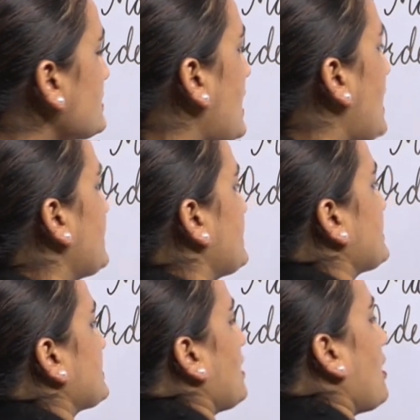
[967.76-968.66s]
side
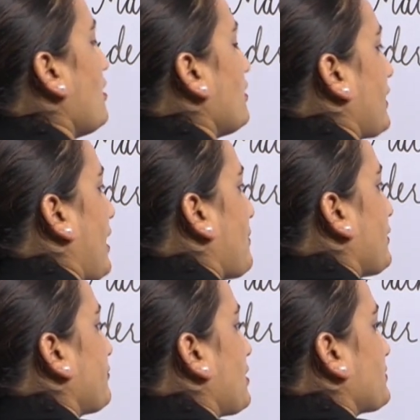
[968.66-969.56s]
is the coming
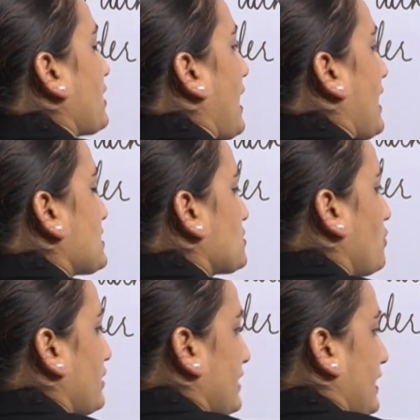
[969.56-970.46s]
from the X
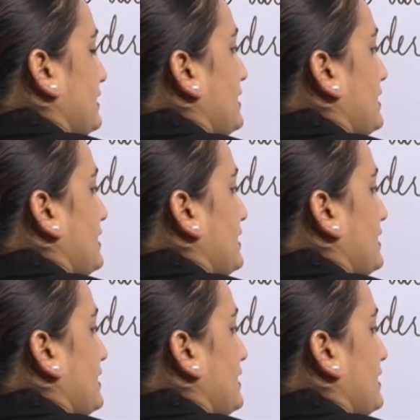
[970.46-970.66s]
coordinate